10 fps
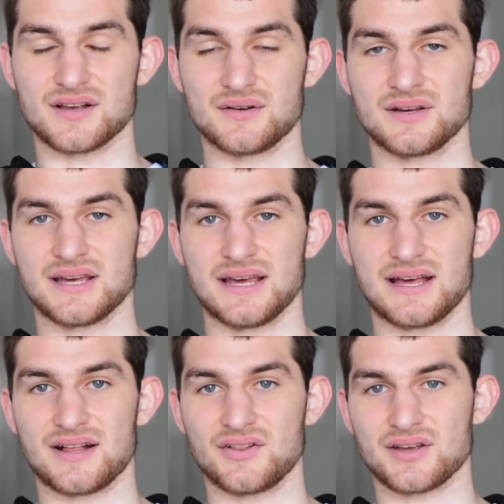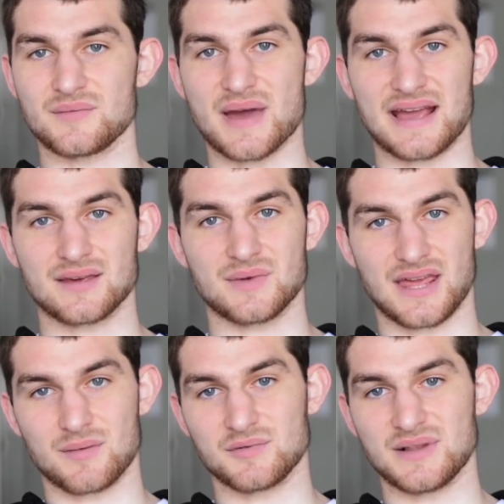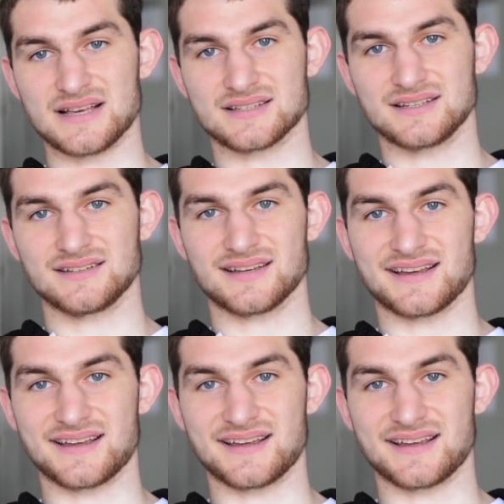So looking back, it became a blessing.